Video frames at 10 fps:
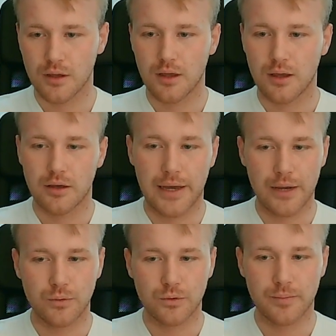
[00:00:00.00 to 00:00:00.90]
I
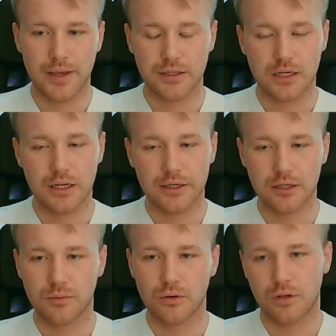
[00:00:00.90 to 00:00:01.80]
would make it
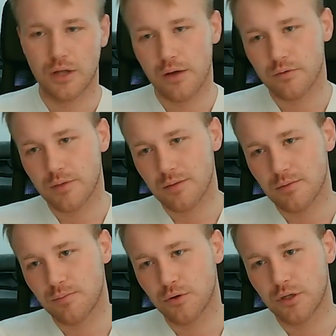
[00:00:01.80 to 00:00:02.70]
clickable. I would maybe
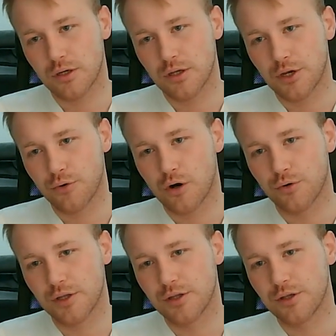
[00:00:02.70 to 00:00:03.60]
put in here
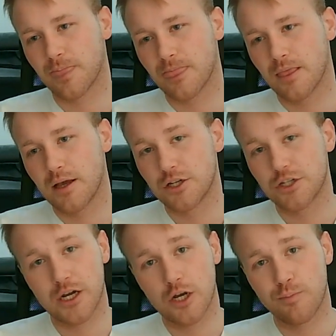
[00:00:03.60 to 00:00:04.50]
already a
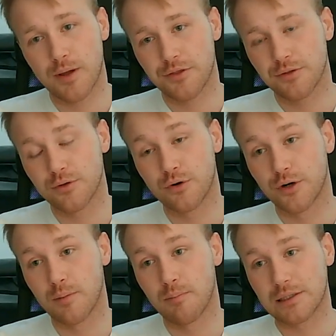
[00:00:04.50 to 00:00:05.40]
checkout button or a
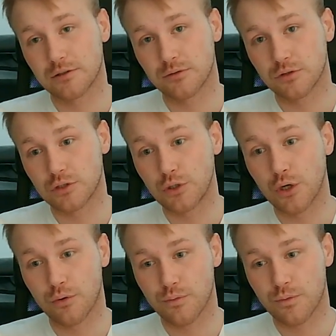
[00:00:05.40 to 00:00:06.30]
button to
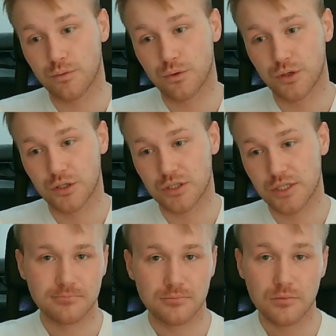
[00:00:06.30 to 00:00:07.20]
go to this
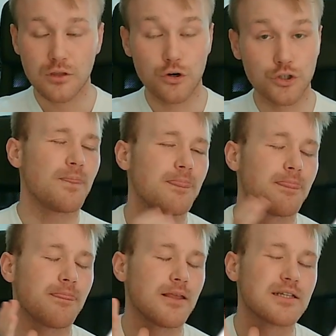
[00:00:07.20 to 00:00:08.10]
site, or just
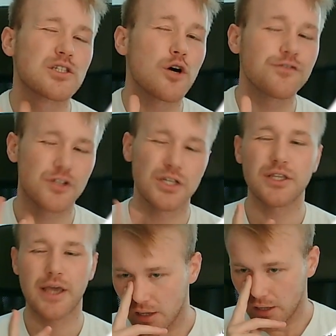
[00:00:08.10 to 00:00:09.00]
a soft
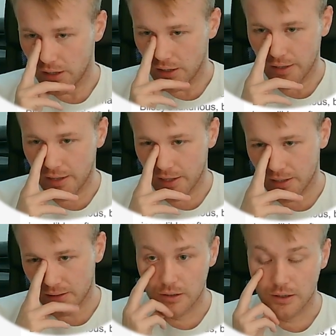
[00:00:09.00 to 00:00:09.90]
CTA.
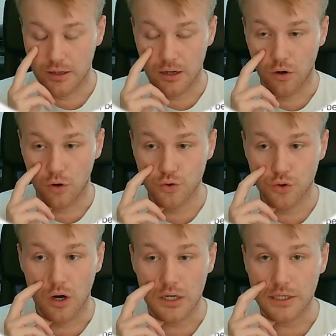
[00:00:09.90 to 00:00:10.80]
And also
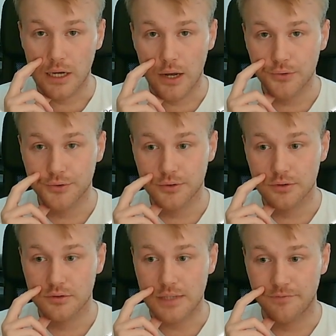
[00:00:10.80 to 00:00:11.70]
calling out
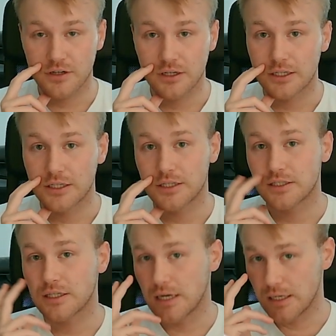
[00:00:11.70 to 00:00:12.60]
something like this
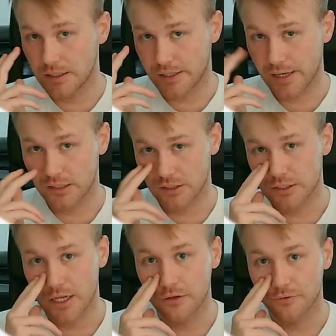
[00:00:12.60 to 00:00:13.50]
in the text
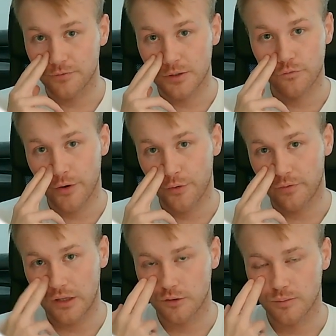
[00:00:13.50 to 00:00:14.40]
itself is very
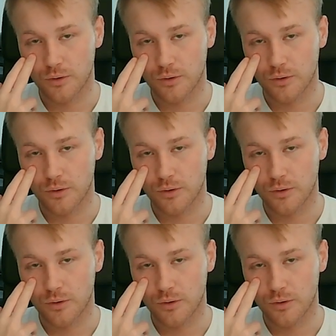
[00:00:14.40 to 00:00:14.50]
valuable,